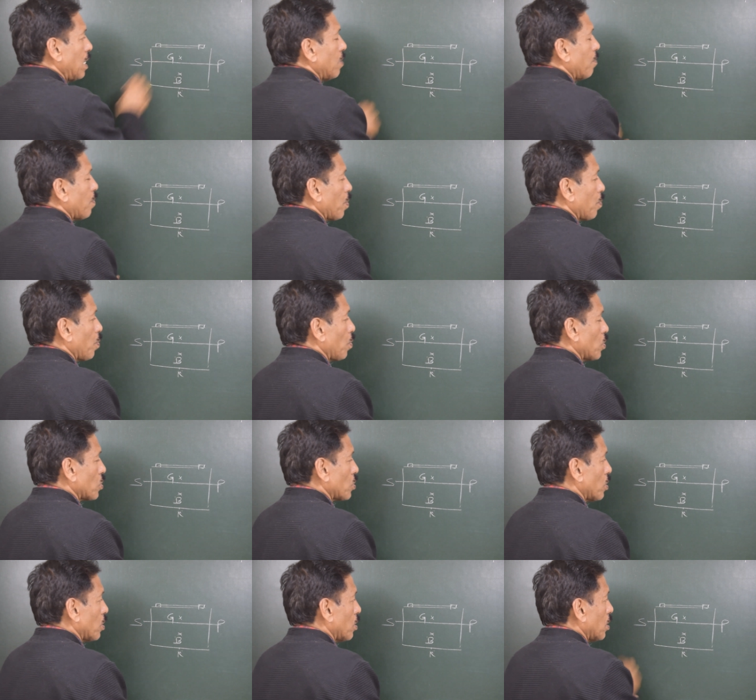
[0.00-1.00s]
and
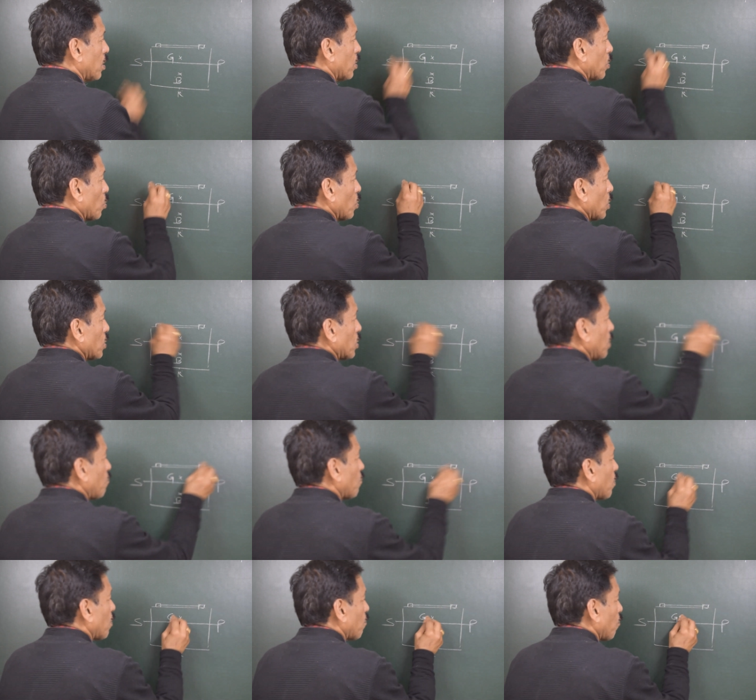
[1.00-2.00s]
proportional to the shift
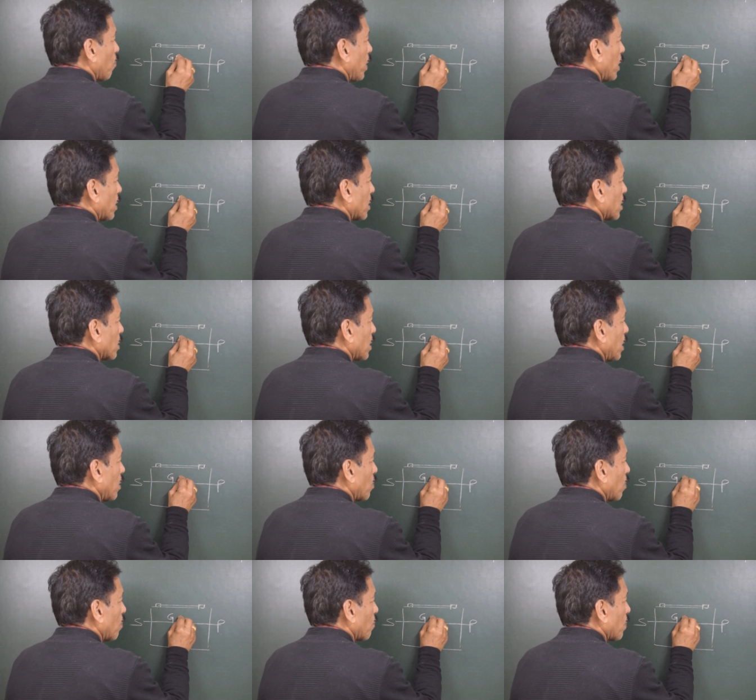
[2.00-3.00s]
of weight, the
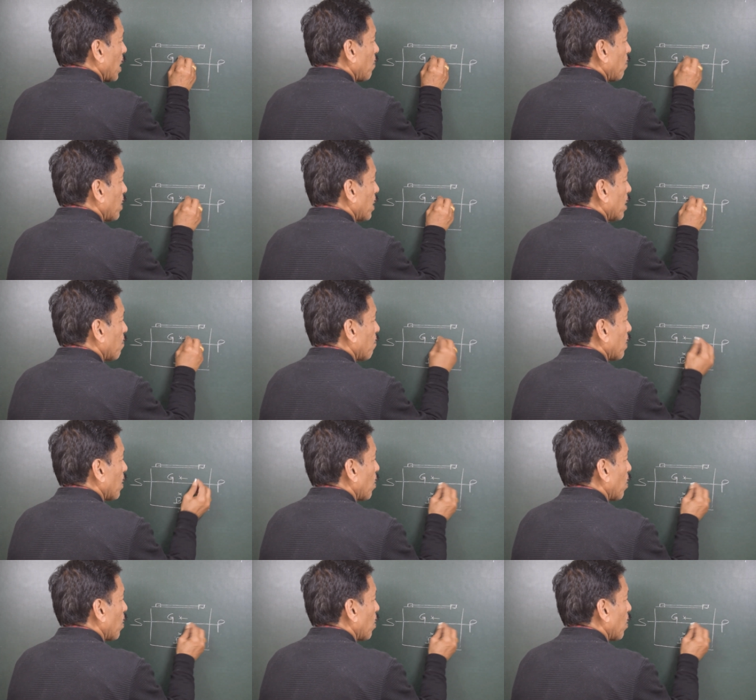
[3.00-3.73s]
center of gravity will